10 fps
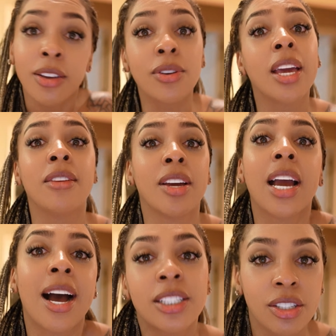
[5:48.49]
You can't even
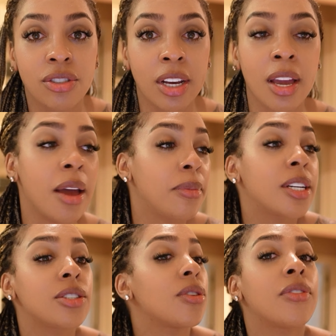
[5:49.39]
concentrate
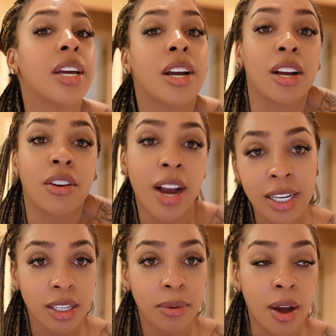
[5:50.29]
because you're over here
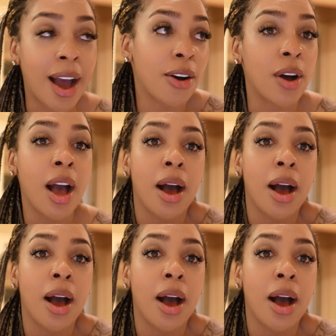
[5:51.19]
crashing out